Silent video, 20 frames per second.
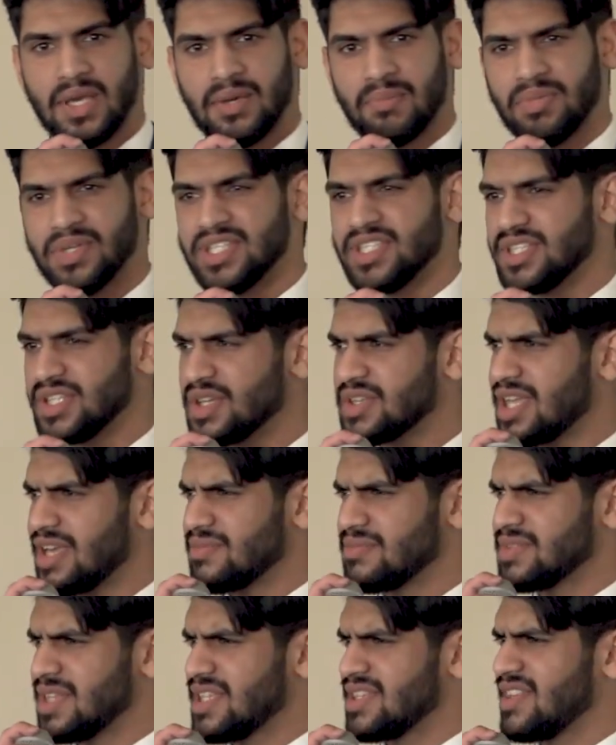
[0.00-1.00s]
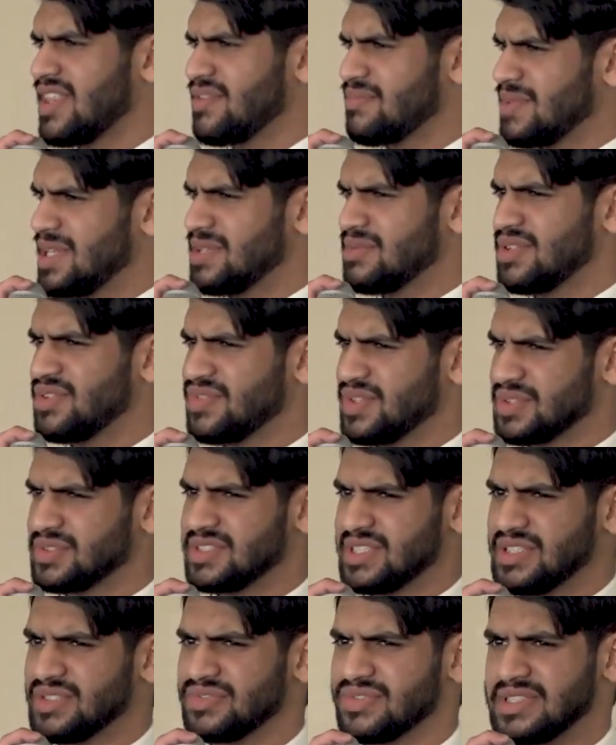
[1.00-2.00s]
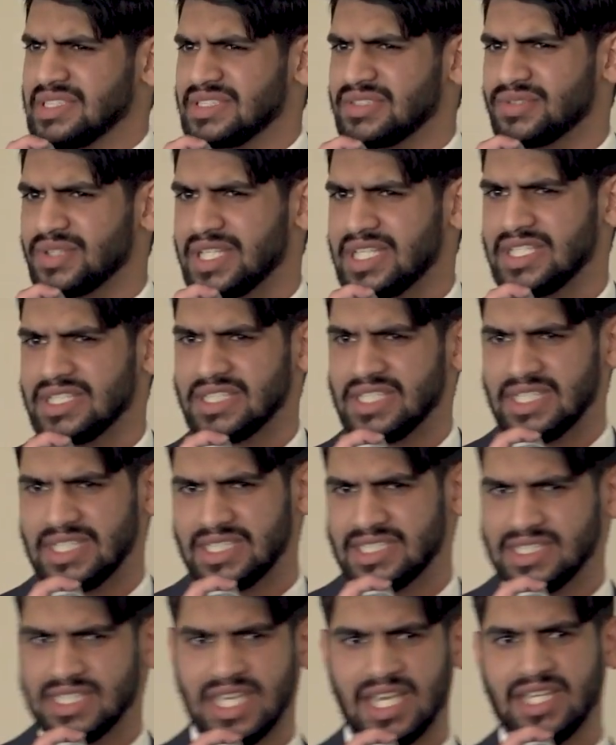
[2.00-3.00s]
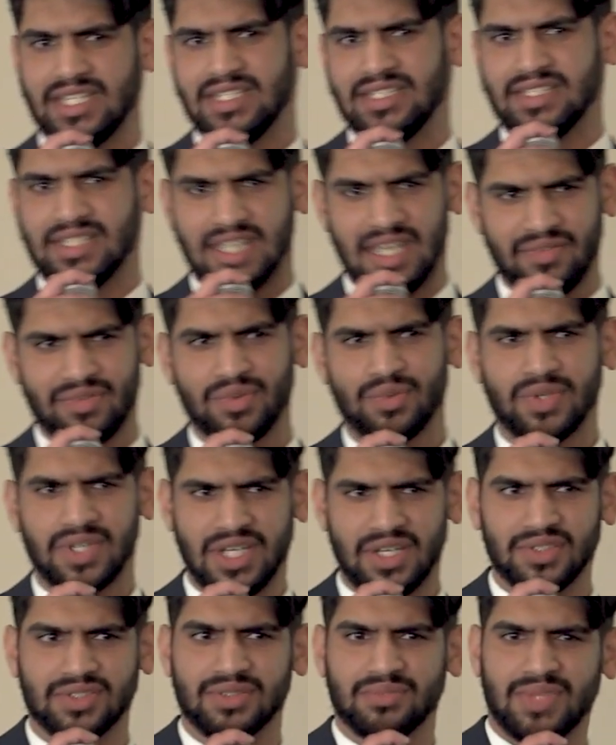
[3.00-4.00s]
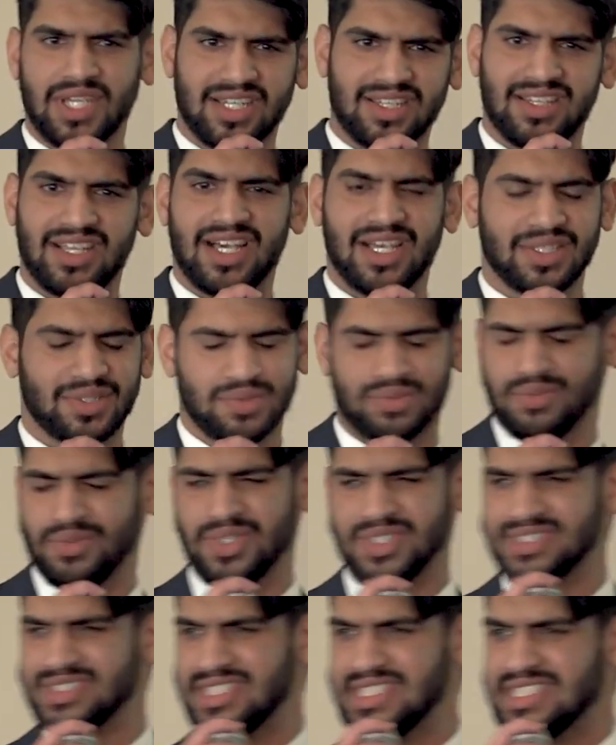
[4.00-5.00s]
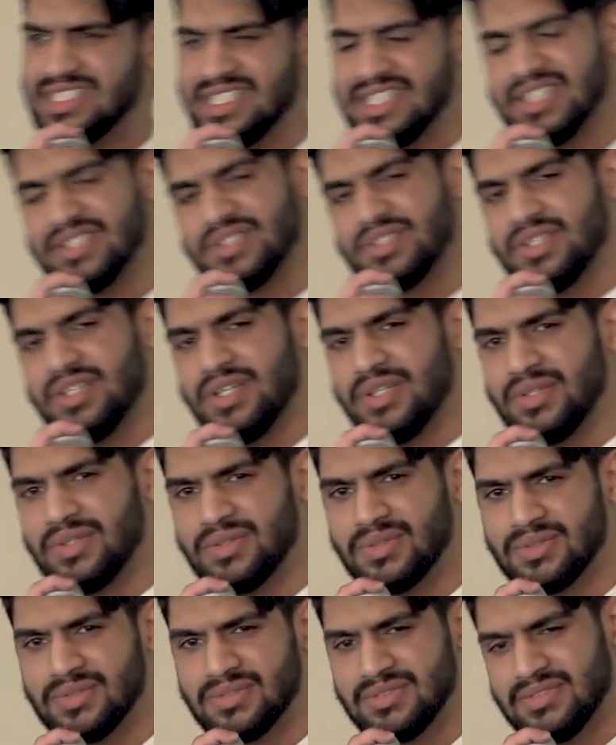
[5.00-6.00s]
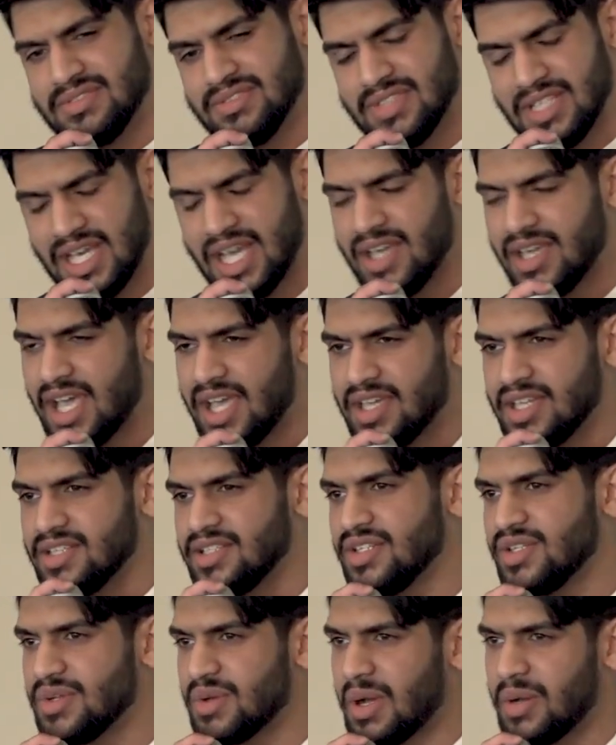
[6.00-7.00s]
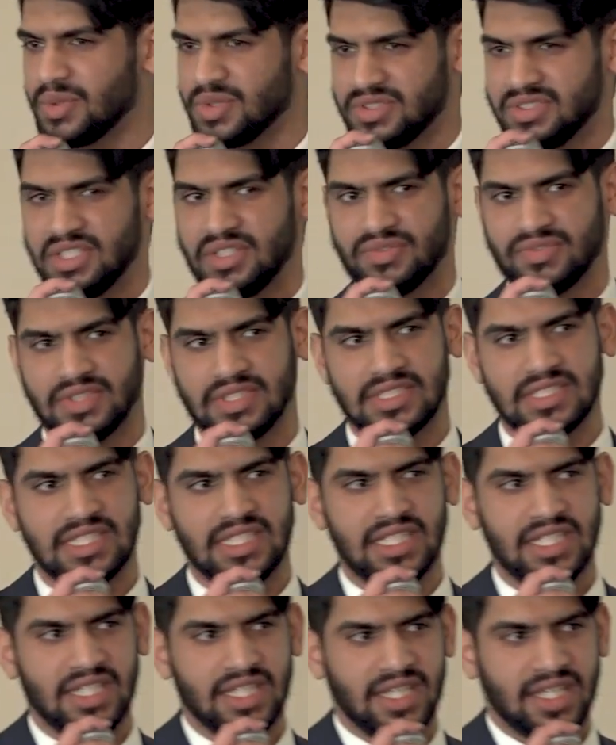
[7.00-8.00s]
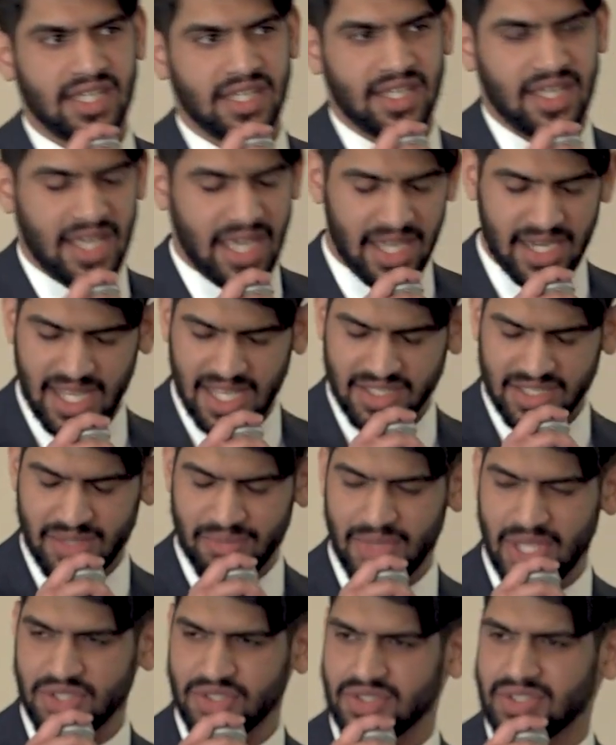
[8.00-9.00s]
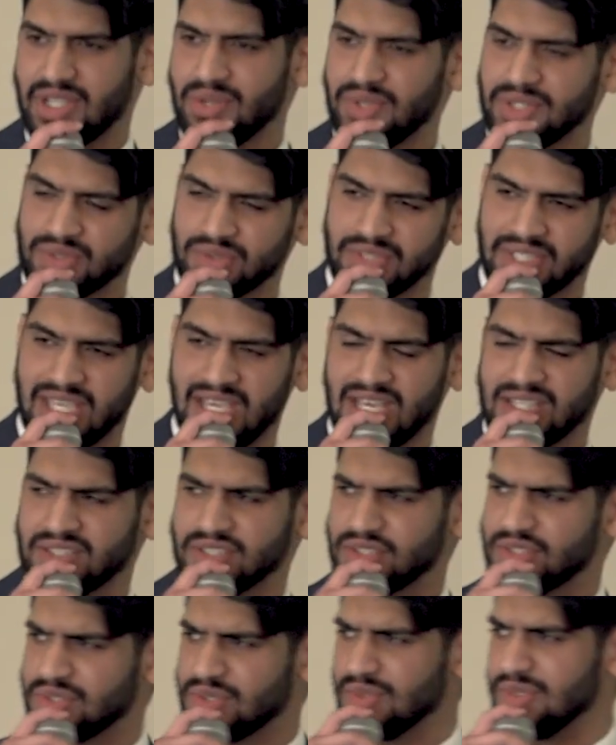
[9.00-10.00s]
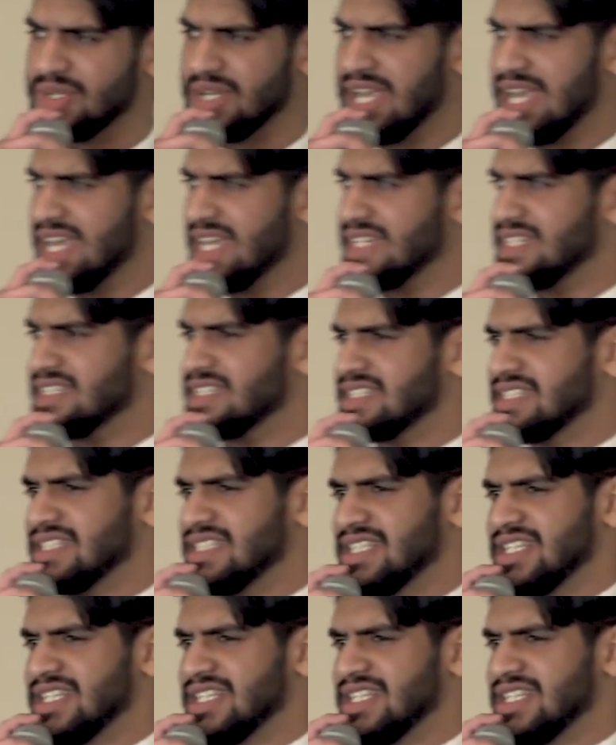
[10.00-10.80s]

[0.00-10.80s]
But that made me feel different, right? Like, again, everyone else in my class was an Indian, so I knew I was different. And as I mentioned, I went to a Catholic school, and